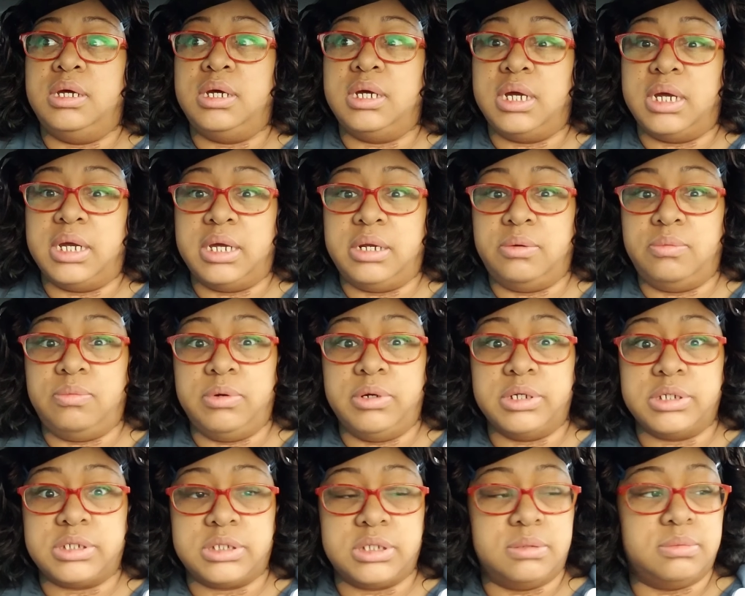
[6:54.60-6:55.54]
I had to
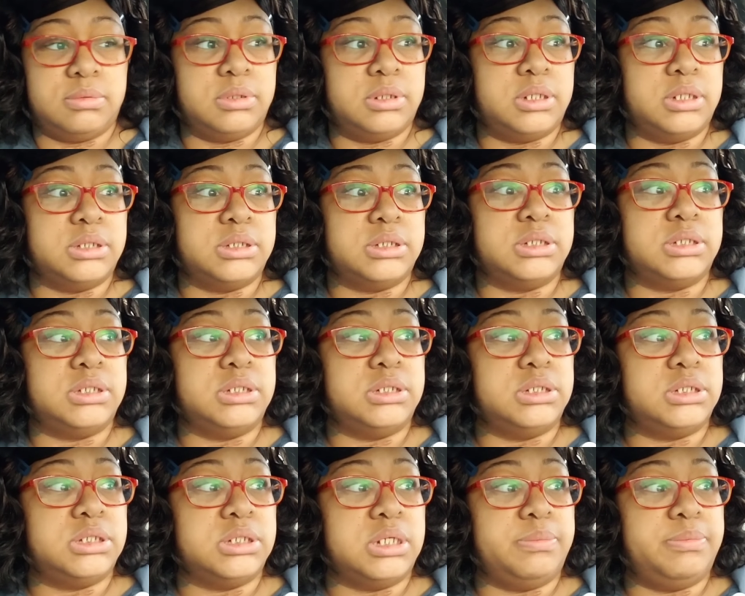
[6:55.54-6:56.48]
wear something because it's in
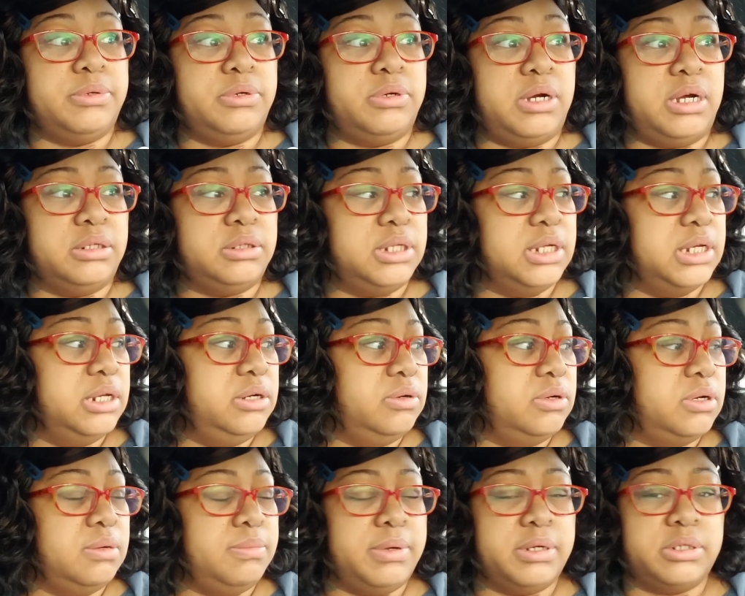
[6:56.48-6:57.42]
the shop. You know, I think it
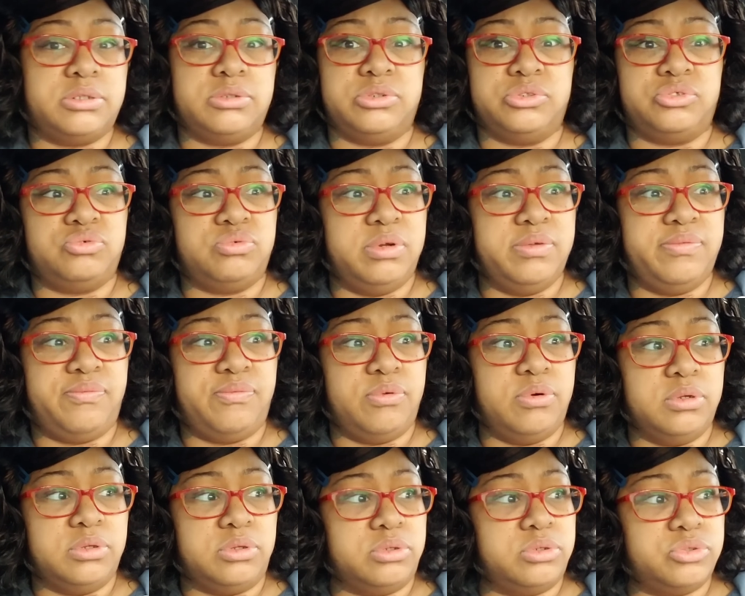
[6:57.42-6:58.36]
don't come back to the 24th
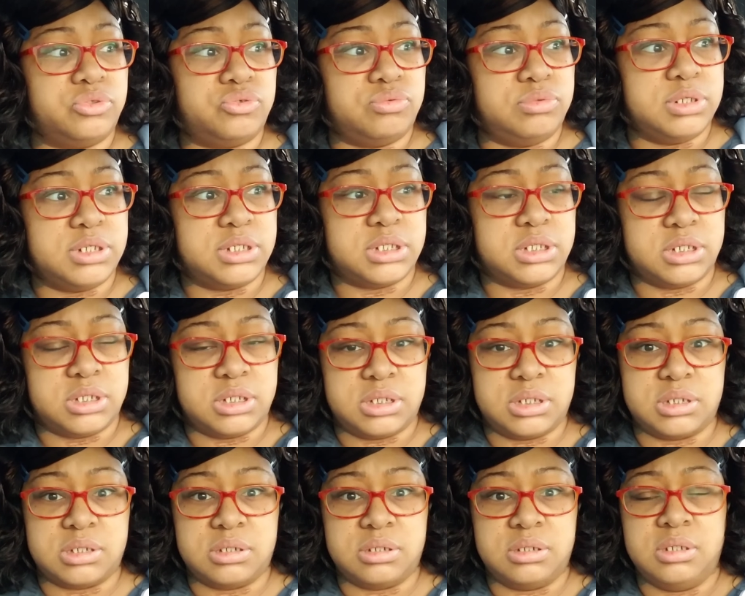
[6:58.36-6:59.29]
or the
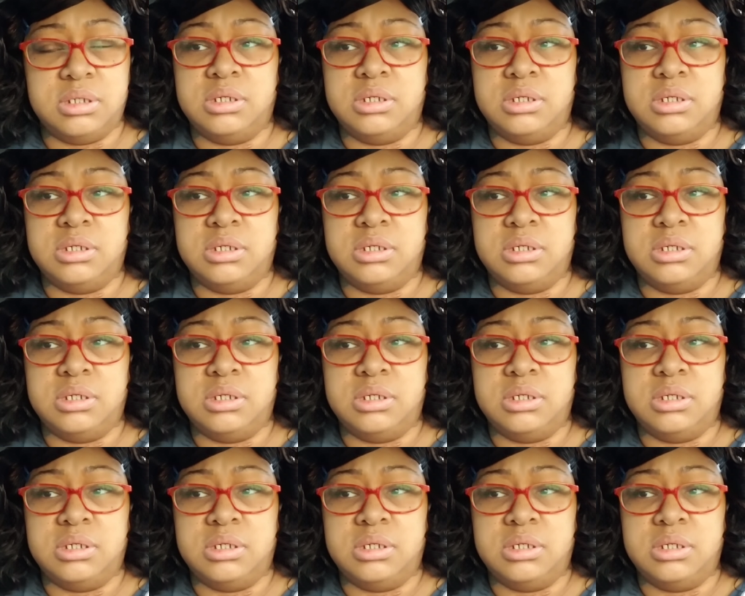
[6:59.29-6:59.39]
26th.